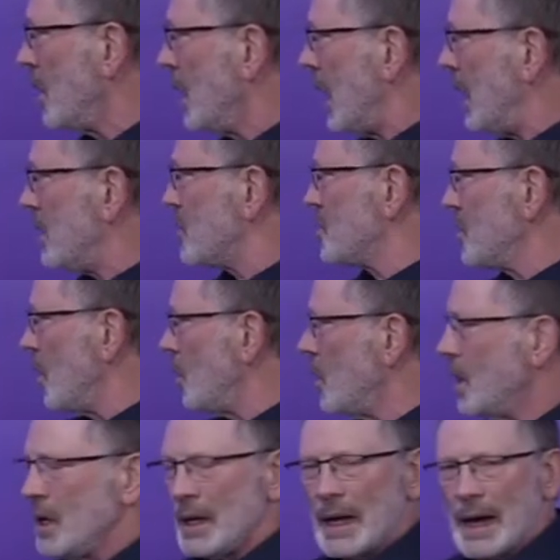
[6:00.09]
And so
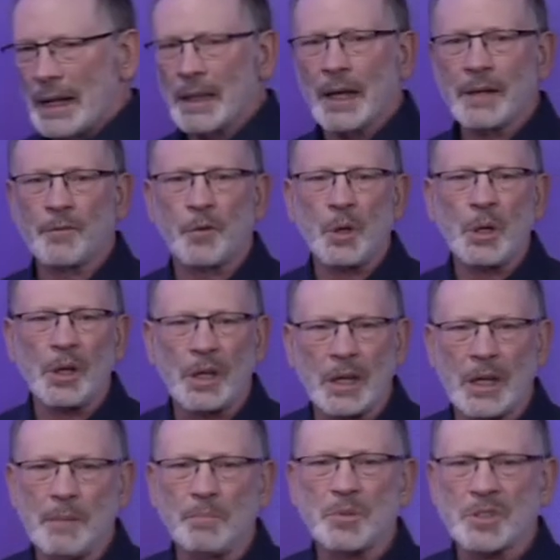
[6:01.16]
I'd like for you to
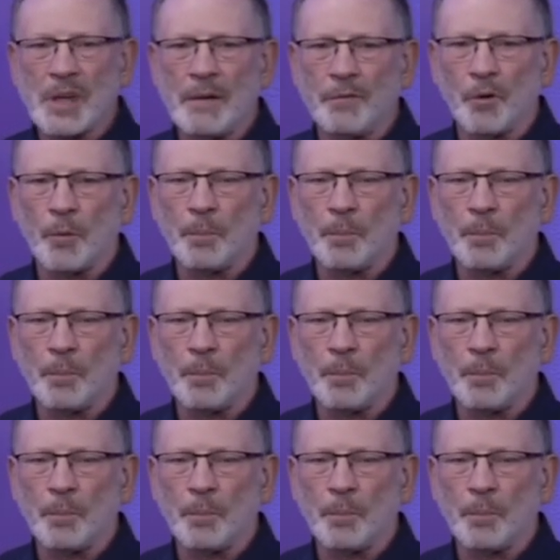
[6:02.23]
keep several